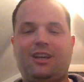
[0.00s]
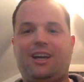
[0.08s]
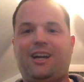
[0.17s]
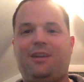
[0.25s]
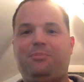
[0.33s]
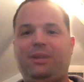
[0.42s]

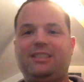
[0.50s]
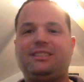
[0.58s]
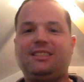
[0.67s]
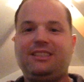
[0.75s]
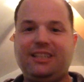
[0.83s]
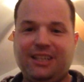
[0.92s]

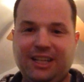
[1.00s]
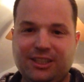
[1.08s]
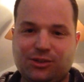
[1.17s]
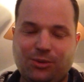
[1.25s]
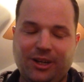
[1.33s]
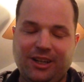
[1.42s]
PSA DNA
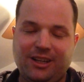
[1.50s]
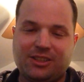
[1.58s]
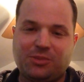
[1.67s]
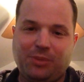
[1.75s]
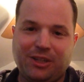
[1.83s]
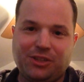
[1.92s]
is running a
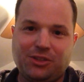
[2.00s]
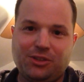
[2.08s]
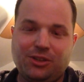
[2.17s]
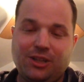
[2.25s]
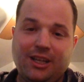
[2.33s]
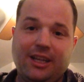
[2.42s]

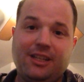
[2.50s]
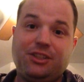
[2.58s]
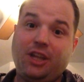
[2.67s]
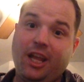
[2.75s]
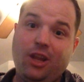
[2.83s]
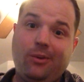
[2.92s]
special in
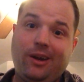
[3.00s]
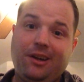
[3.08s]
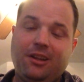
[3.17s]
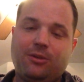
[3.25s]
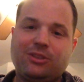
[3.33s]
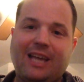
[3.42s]

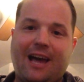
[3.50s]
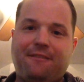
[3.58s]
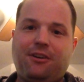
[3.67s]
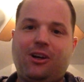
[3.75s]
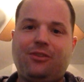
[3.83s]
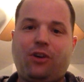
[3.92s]
January that was
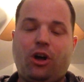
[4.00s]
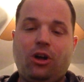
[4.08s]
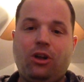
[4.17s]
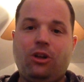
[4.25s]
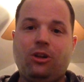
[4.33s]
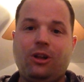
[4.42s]
half off
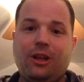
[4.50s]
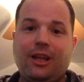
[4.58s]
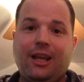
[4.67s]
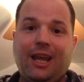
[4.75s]
all